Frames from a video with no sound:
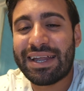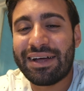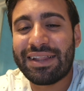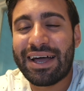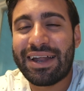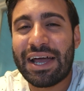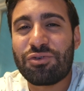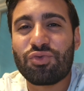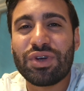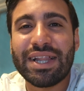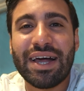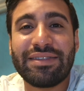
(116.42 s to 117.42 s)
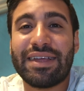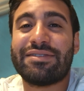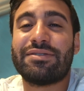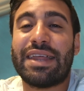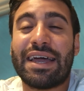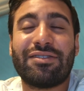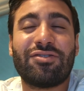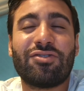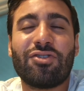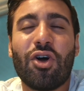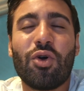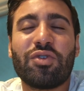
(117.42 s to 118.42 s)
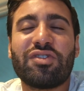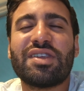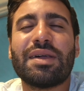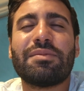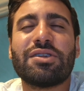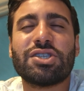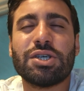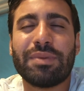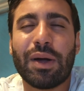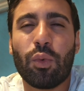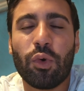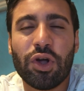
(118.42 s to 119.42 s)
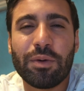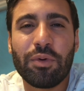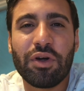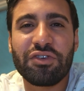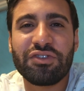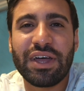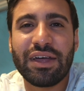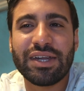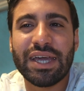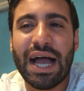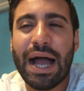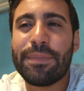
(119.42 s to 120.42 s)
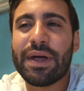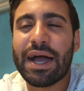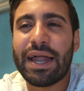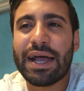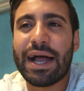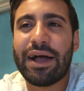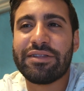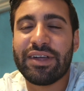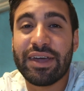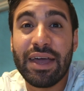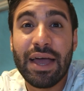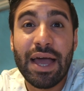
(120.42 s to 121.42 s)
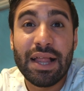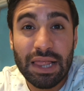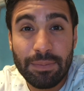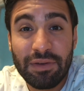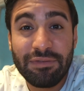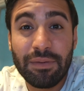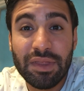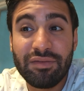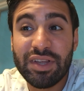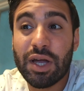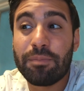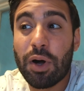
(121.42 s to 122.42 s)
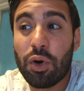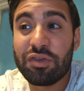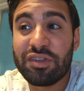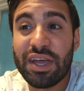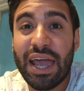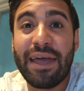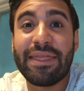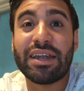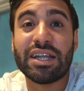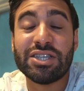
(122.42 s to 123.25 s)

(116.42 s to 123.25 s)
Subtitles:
that out loud, I realize that's so similar to my work personality. I'm the kind of guy that's like, let me film the video, post it, and then